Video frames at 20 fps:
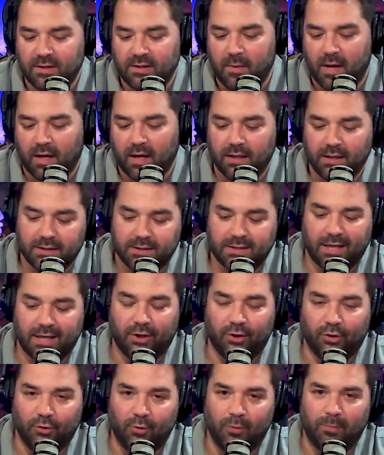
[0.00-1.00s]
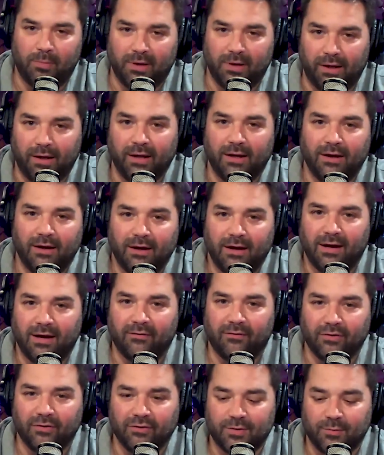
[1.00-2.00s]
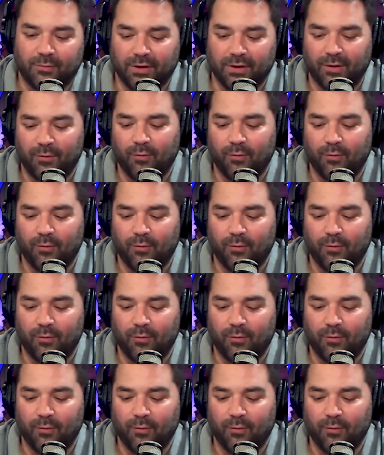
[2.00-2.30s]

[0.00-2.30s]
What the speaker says: I'm not going to say who, but I've heard some really